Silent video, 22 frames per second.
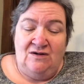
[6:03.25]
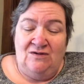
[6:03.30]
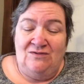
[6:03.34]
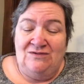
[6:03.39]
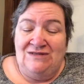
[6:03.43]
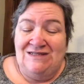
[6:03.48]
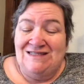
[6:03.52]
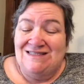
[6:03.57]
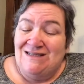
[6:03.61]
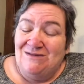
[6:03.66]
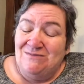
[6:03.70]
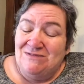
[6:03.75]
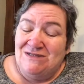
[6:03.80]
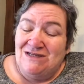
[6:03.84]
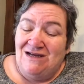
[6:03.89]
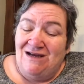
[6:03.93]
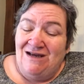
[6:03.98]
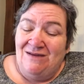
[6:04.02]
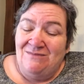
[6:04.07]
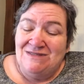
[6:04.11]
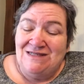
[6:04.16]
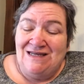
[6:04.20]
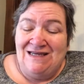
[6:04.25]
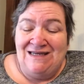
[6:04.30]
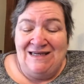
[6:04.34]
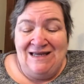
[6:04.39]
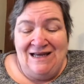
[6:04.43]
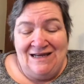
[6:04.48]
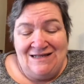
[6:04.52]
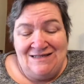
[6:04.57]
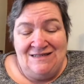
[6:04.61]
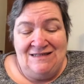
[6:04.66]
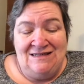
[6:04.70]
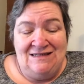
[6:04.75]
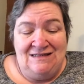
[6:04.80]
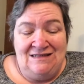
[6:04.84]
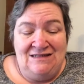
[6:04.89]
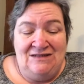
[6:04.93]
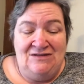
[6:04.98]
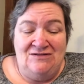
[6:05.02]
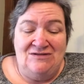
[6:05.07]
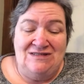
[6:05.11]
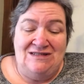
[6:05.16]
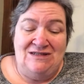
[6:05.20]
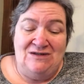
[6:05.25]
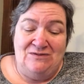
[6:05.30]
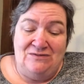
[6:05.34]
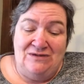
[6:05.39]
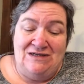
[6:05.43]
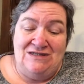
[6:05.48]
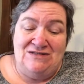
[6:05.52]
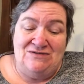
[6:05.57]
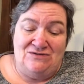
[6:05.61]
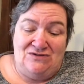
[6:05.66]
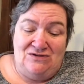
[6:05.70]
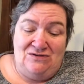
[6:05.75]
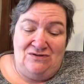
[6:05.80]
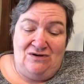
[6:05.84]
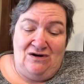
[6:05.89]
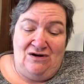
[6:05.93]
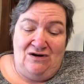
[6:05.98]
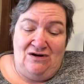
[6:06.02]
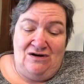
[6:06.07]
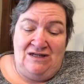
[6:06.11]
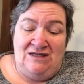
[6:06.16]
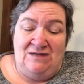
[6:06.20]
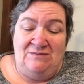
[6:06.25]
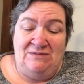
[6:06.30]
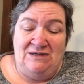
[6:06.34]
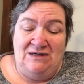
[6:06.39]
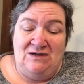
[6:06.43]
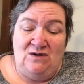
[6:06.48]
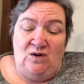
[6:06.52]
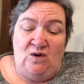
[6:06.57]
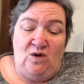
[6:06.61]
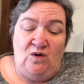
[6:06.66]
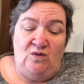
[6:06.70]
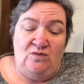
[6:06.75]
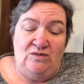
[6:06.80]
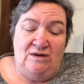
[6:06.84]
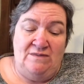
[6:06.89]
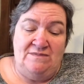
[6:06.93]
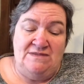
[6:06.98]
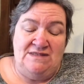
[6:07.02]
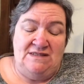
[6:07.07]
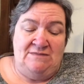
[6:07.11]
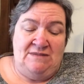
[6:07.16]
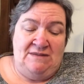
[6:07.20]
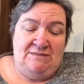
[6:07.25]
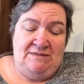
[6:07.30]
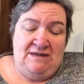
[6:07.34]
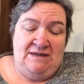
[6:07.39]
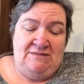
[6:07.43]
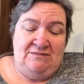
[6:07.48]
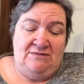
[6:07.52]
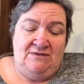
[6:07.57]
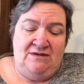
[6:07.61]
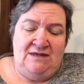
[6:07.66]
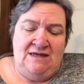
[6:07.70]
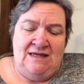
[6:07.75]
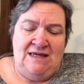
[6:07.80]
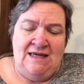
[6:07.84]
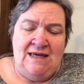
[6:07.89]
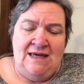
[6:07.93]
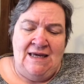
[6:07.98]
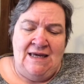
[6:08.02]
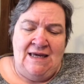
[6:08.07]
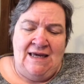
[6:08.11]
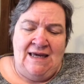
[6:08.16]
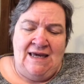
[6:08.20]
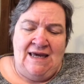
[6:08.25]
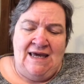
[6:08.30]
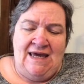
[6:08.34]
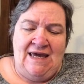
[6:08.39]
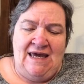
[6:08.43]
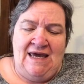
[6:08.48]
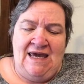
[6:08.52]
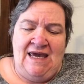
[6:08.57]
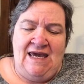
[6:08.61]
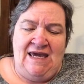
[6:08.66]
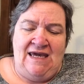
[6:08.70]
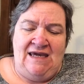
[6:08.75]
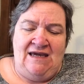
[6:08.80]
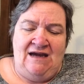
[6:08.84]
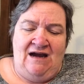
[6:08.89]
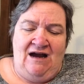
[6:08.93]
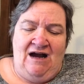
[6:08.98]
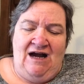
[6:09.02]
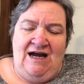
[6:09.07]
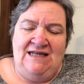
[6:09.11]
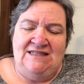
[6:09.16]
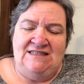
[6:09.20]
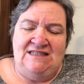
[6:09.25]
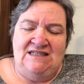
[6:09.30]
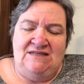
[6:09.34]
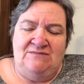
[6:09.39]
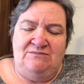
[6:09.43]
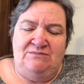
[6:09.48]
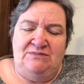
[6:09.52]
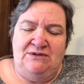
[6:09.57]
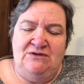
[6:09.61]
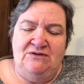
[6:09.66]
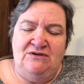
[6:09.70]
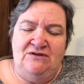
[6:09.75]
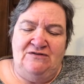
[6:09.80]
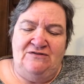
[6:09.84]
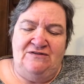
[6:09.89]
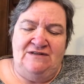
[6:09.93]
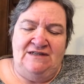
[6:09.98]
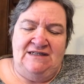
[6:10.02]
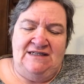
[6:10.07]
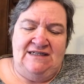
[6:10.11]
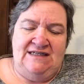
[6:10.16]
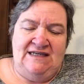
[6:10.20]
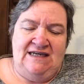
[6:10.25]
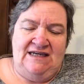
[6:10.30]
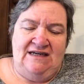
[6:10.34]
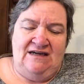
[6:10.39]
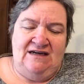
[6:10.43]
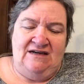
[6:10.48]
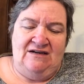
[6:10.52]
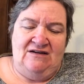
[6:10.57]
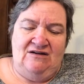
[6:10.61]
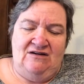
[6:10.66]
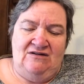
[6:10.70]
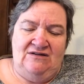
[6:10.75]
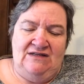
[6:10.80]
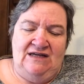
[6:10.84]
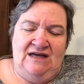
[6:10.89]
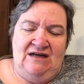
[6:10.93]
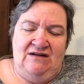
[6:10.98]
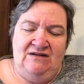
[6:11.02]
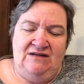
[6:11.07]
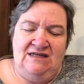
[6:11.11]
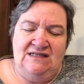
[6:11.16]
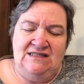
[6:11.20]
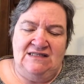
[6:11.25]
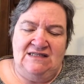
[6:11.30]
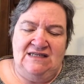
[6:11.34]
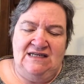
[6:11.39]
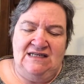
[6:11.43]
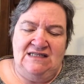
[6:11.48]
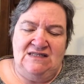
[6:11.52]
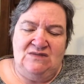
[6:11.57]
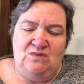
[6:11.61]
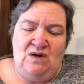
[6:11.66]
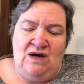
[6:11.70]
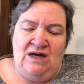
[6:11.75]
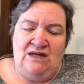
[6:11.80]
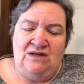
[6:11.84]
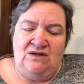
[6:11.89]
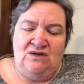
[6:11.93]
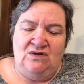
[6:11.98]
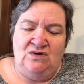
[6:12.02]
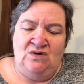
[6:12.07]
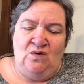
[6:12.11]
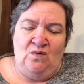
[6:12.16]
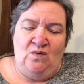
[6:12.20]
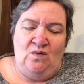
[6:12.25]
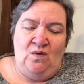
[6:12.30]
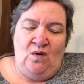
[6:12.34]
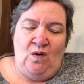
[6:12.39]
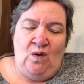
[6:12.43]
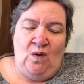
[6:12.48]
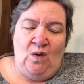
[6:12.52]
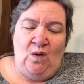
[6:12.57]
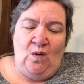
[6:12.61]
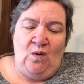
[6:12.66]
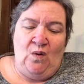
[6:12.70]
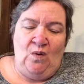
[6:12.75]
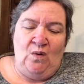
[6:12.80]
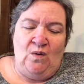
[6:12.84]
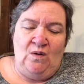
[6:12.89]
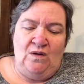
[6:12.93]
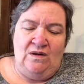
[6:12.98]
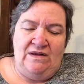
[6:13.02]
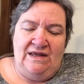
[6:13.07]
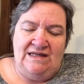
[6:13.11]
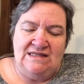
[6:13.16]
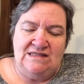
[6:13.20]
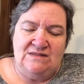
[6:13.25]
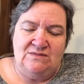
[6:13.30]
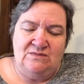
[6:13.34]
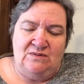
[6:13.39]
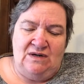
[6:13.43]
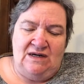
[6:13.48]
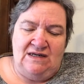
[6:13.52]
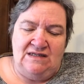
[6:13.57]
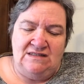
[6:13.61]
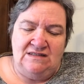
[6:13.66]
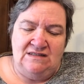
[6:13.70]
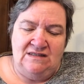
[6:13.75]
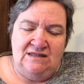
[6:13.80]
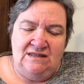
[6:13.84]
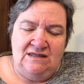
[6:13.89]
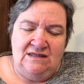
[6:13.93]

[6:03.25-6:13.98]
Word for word: Only sometimes I accidentally use the eraser too hard and a big hole rubs in my paper. Hey, I did beautifully today, I called out, because guess what? No hole, that's what.